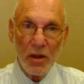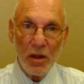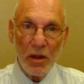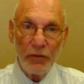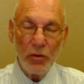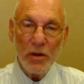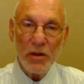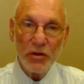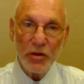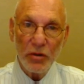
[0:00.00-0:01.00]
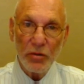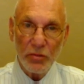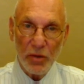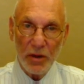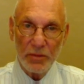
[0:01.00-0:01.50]
If you are
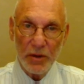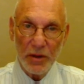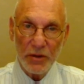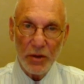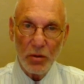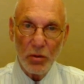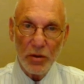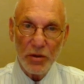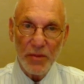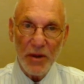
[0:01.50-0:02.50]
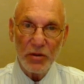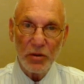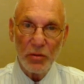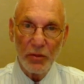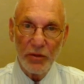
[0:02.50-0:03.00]
considering rhinoplasty, or
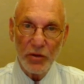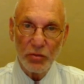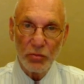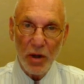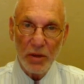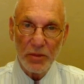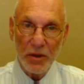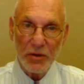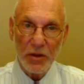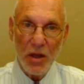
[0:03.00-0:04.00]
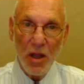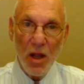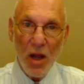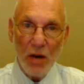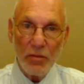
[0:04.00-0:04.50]
especially revision rhinoplasty,
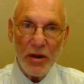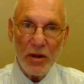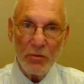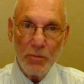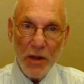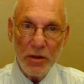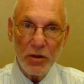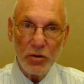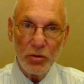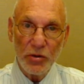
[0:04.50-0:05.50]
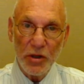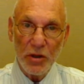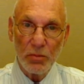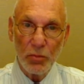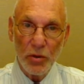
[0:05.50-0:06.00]
I recommend that you
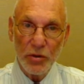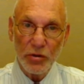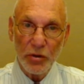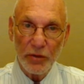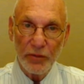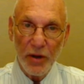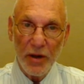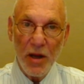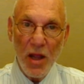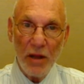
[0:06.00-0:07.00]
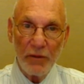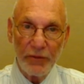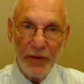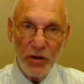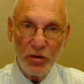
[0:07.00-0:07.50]
seek a board-certified
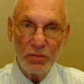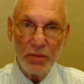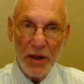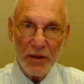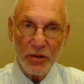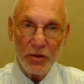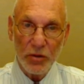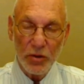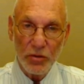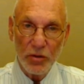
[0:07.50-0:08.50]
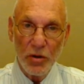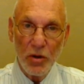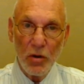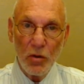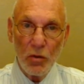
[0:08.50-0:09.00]
facial plastic surgeon
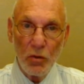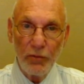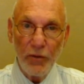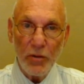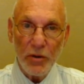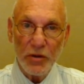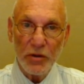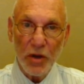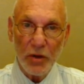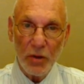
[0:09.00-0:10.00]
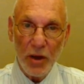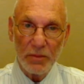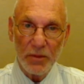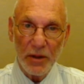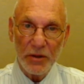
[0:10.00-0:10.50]
who focuses on
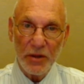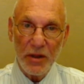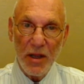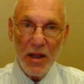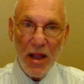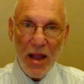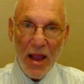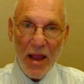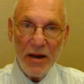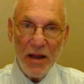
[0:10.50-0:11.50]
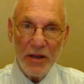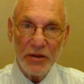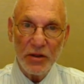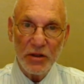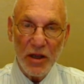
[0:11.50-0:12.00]
rhinoplasty and has
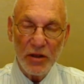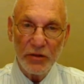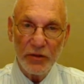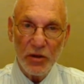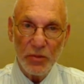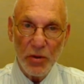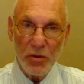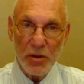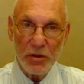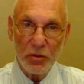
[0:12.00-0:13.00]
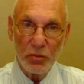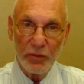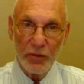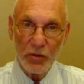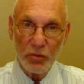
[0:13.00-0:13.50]
extensive experience in
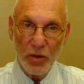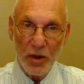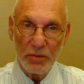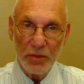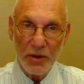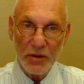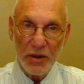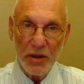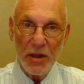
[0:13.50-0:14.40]
revision rhinoplasty.